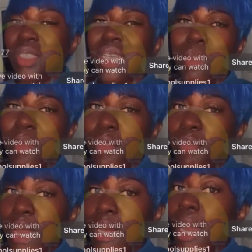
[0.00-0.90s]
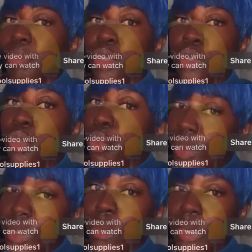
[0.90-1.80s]
I just came off the flight. I'm
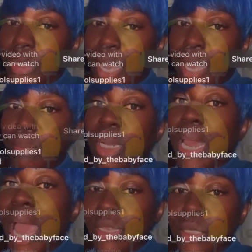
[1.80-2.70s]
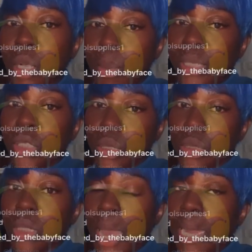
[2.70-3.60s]
super, super tired, but I had to come and
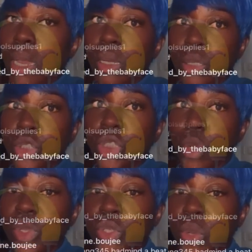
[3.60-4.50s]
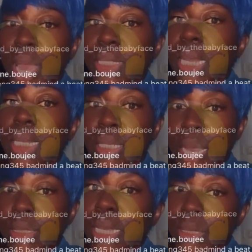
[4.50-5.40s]
just kind of share with you guys.
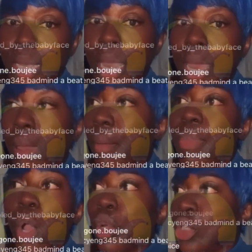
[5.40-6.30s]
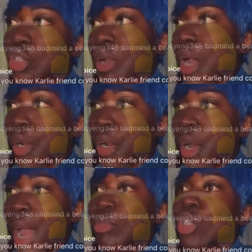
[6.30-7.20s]
And yes, I say I, am not going to drag
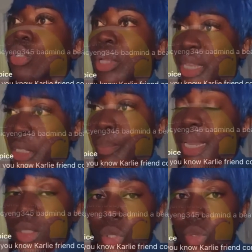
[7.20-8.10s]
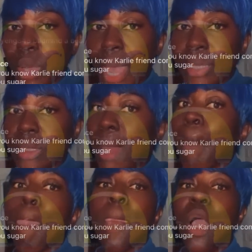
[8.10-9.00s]
her. I'm just going to explain to you guys.
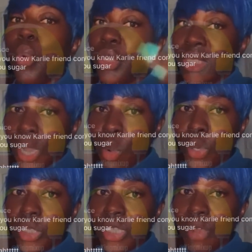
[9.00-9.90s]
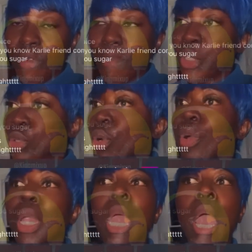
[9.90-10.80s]
I want to take one to take from the
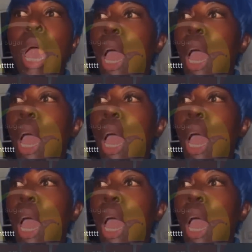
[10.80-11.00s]
story.